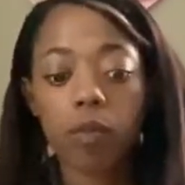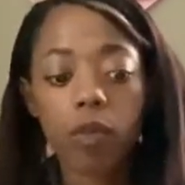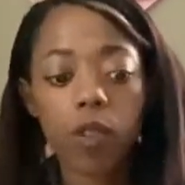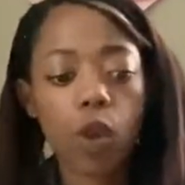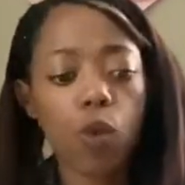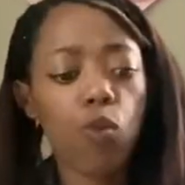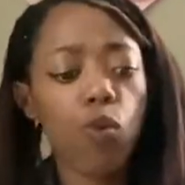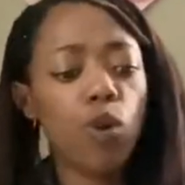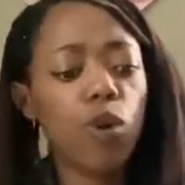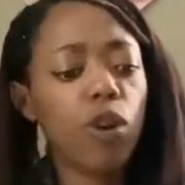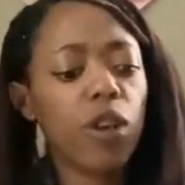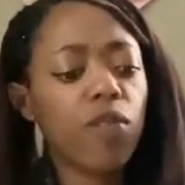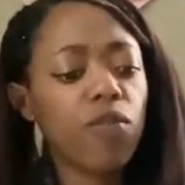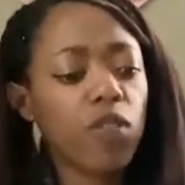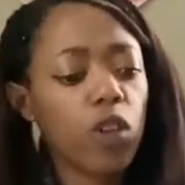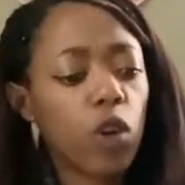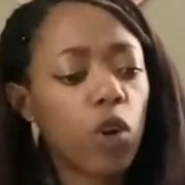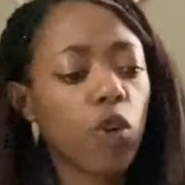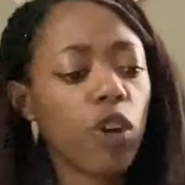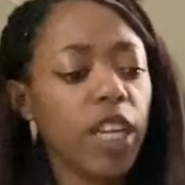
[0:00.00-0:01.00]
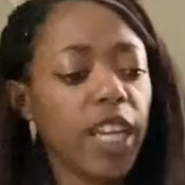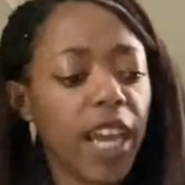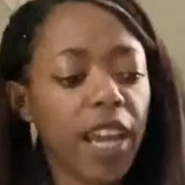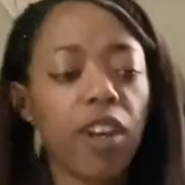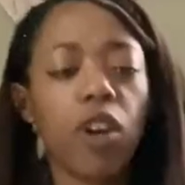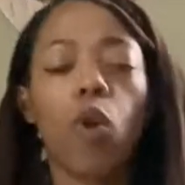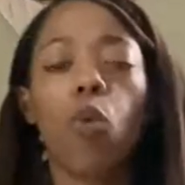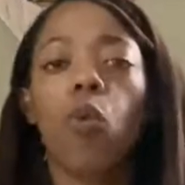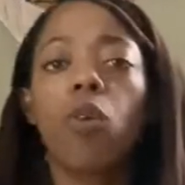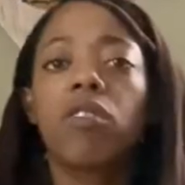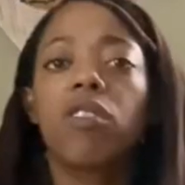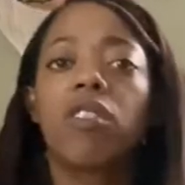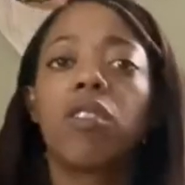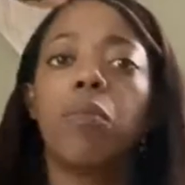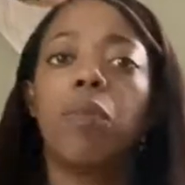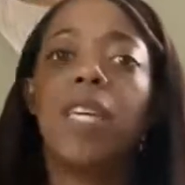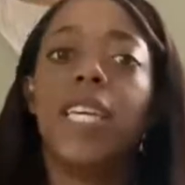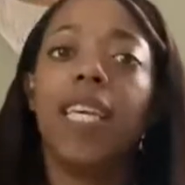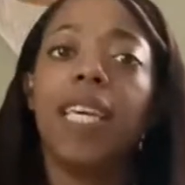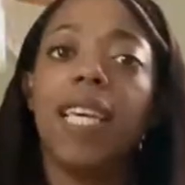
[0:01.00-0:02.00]
Well, if the creator wants to
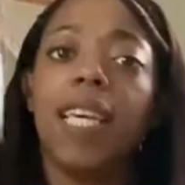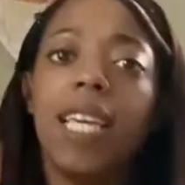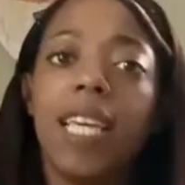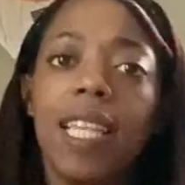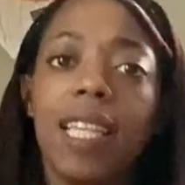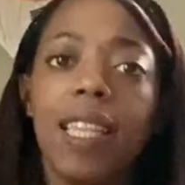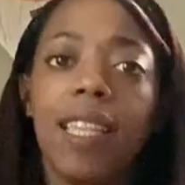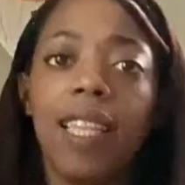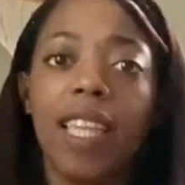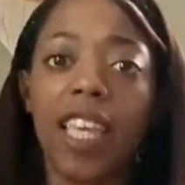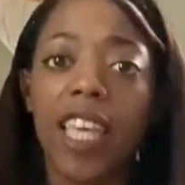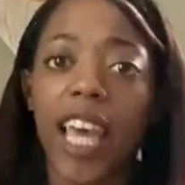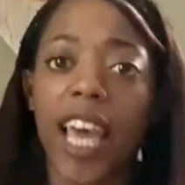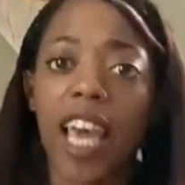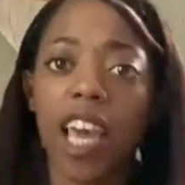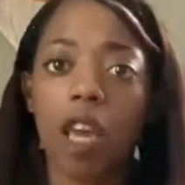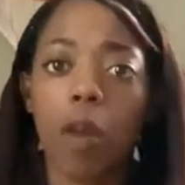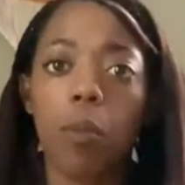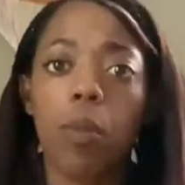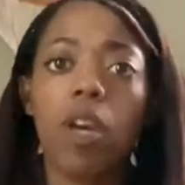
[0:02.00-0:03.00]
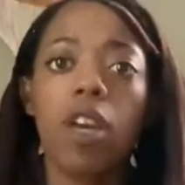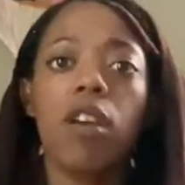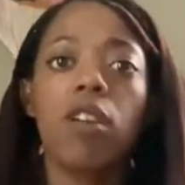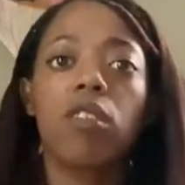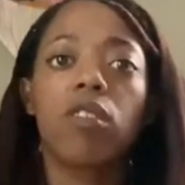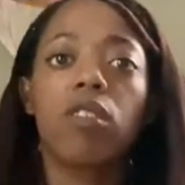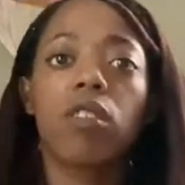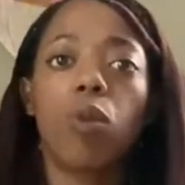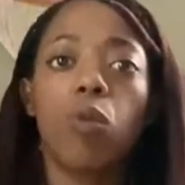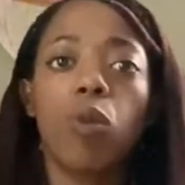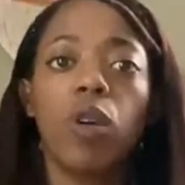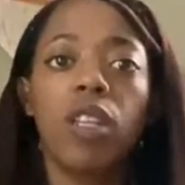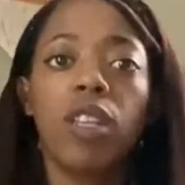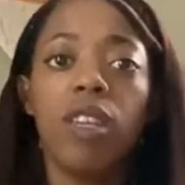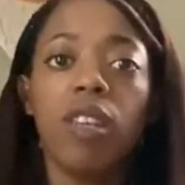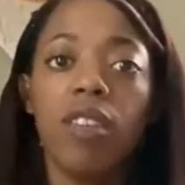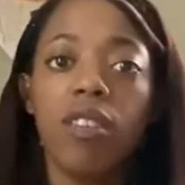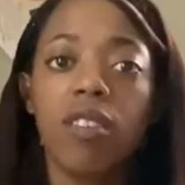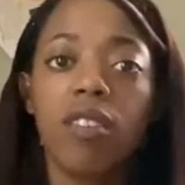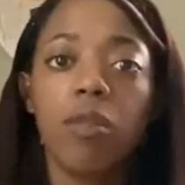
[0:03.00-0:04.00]
be in the game, someone
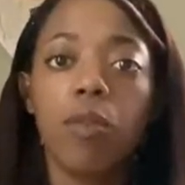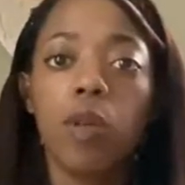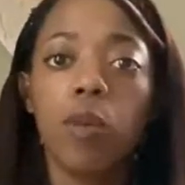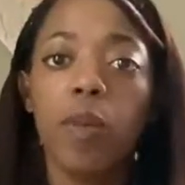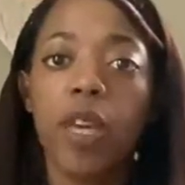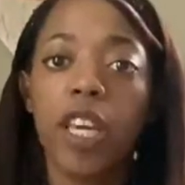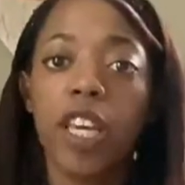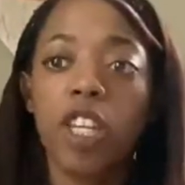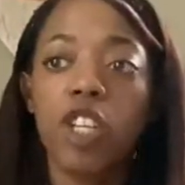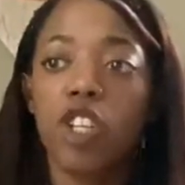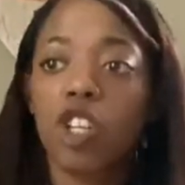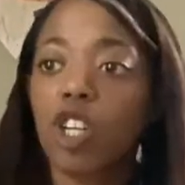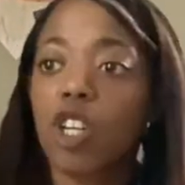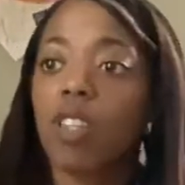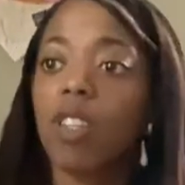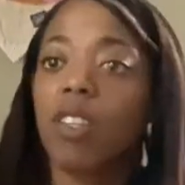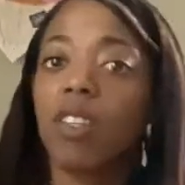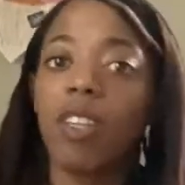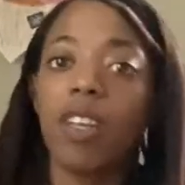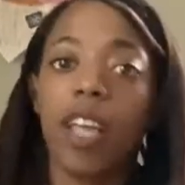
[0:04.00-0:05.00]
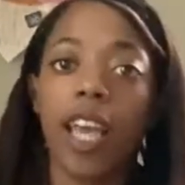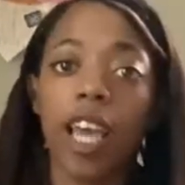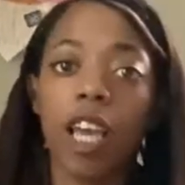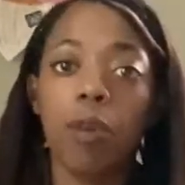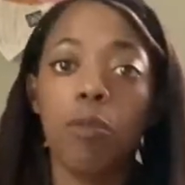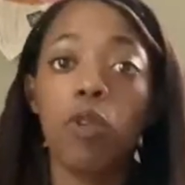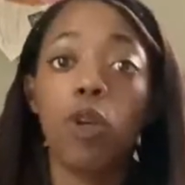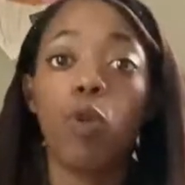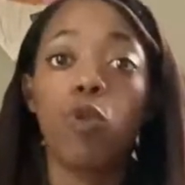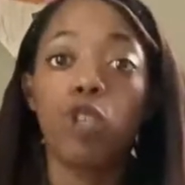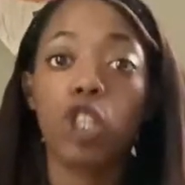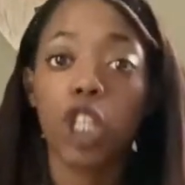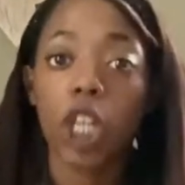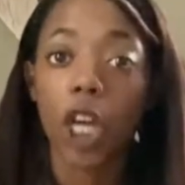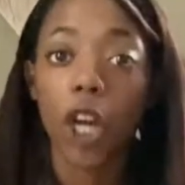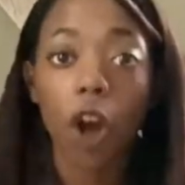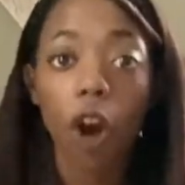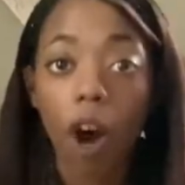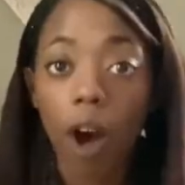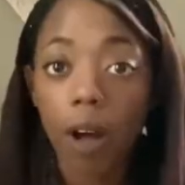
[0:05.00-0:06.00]
needs to be making sure that the game don't shut off.